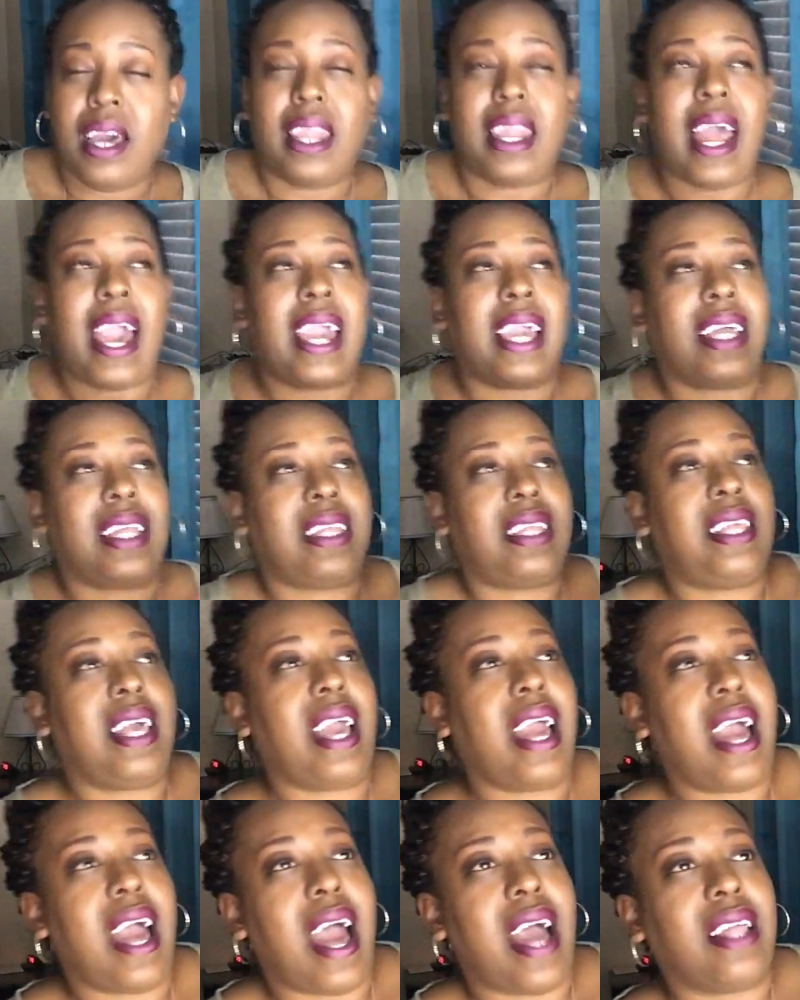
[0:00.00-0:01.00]
Like,
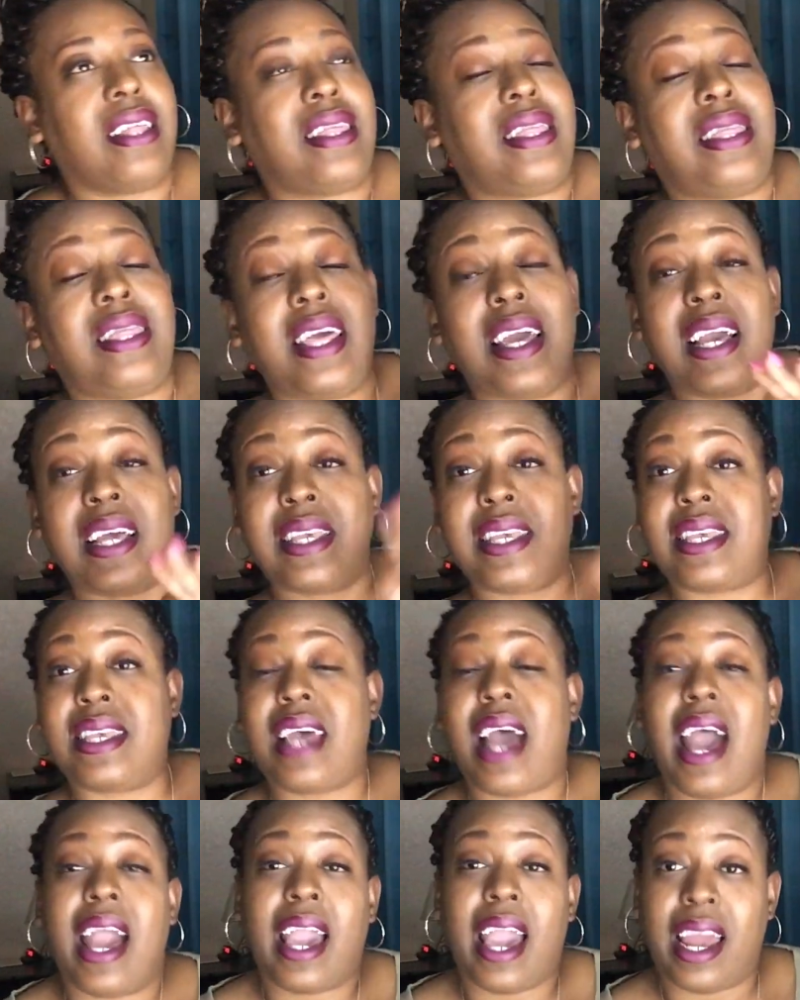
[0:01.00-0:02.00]
th this,
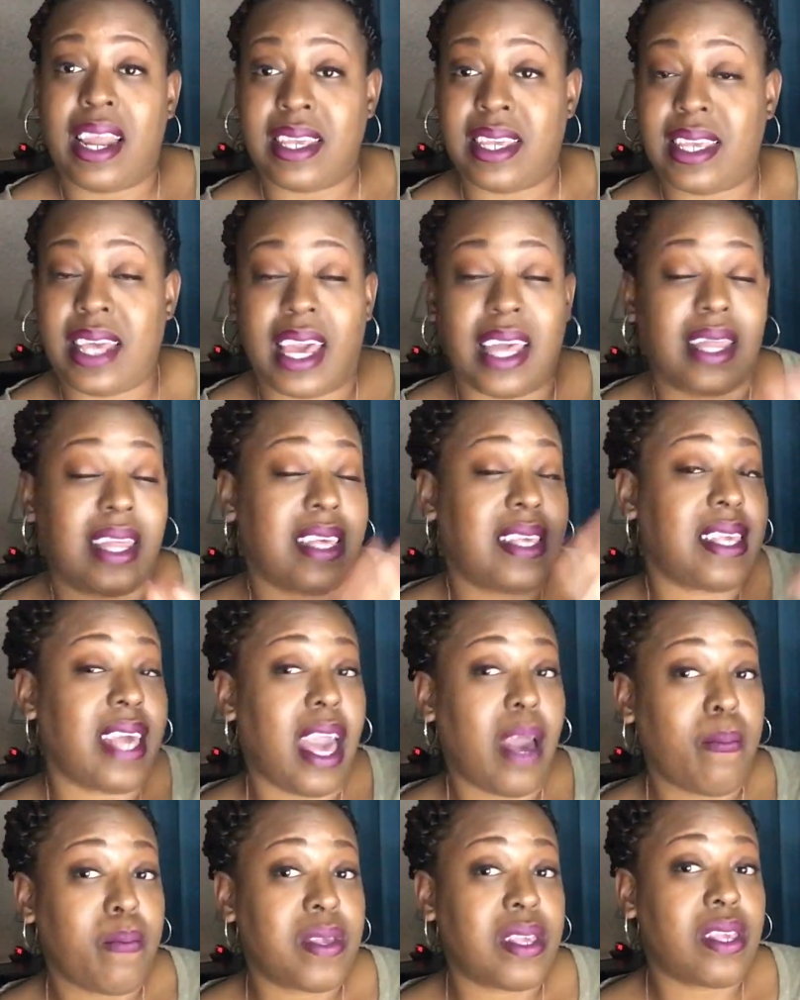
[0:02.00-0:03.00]
I gotta say, this
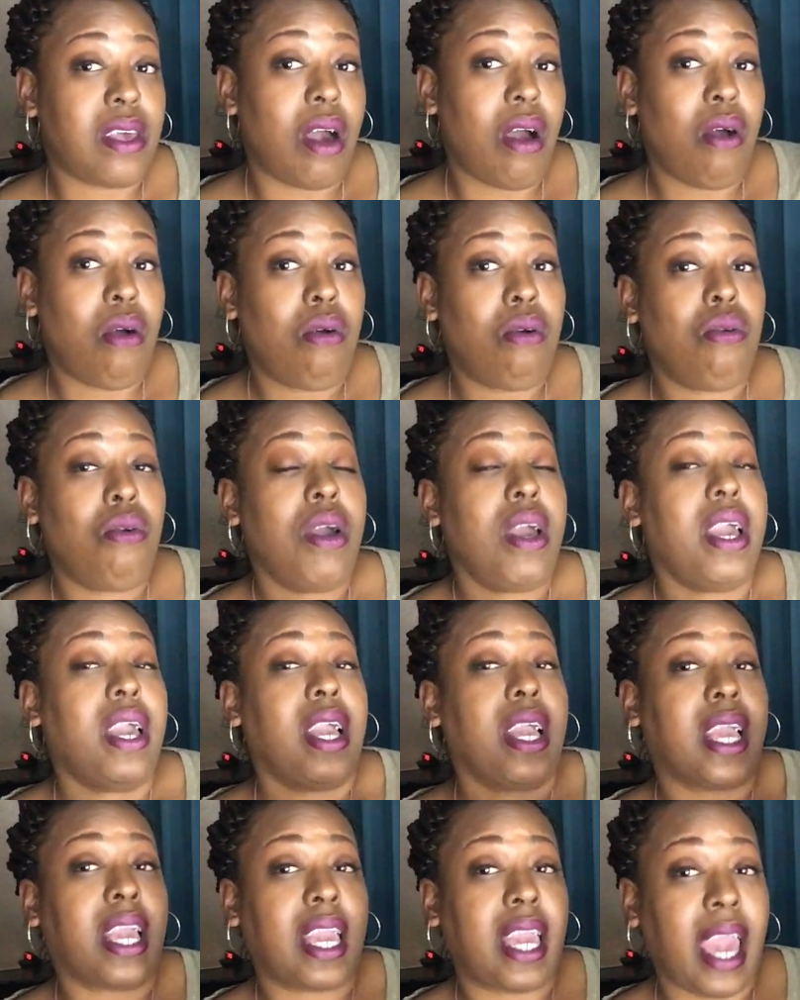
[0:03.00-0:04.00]
episode
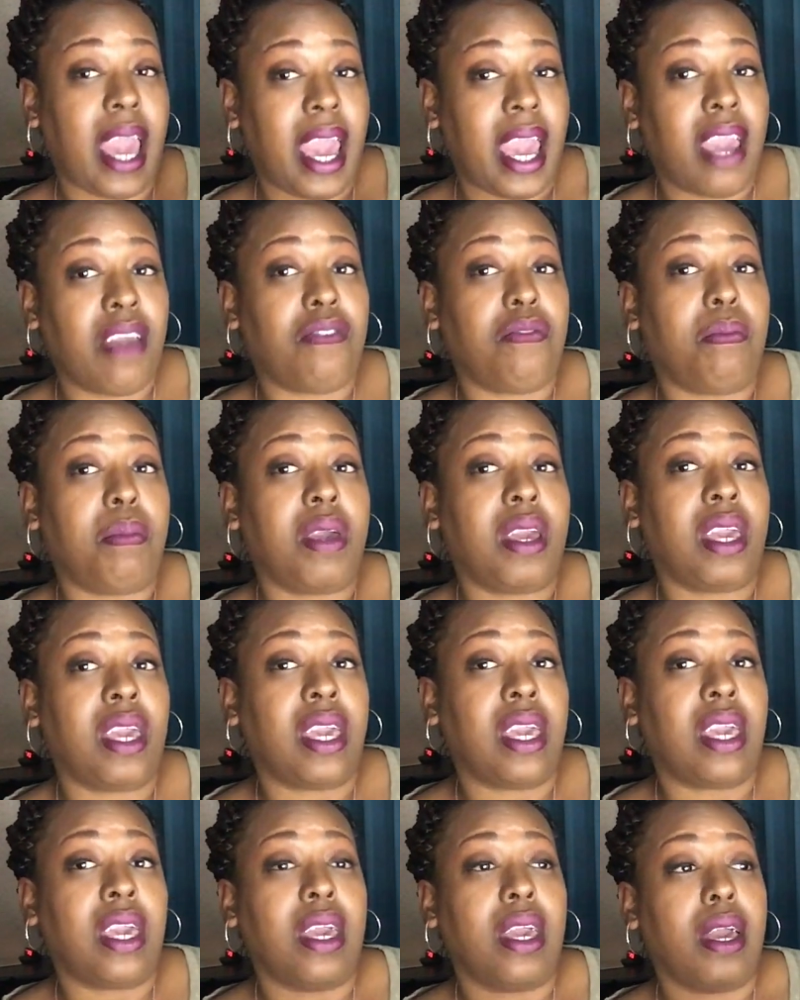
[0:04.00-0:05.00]
gave
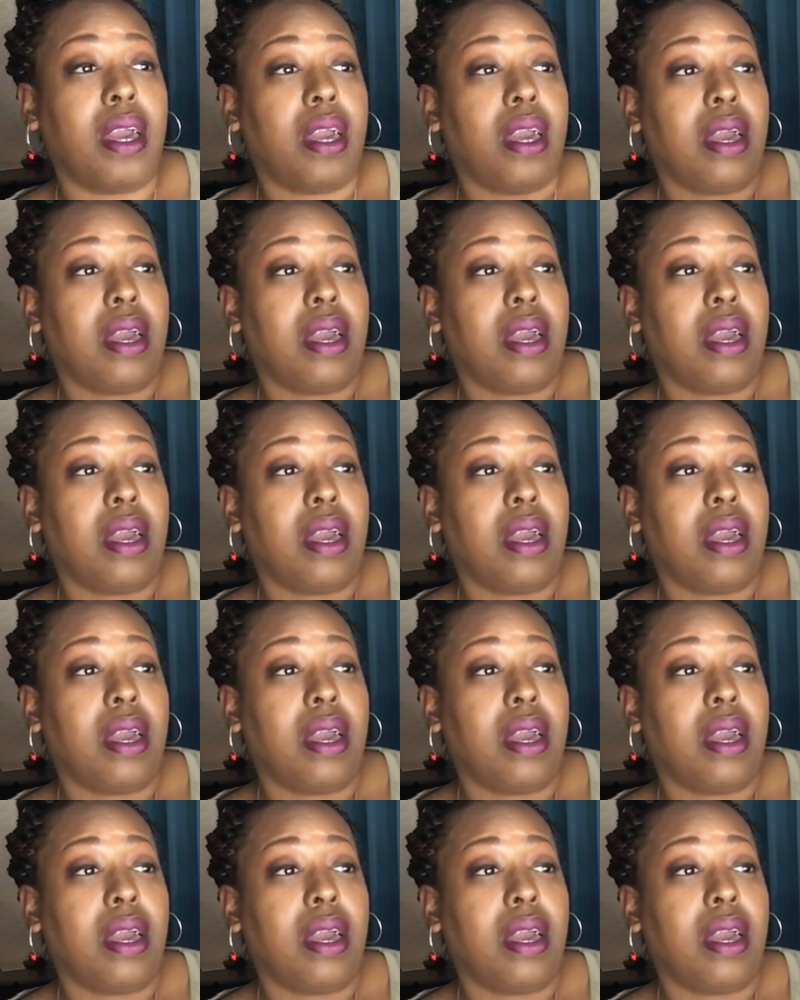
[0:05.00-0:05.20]
me,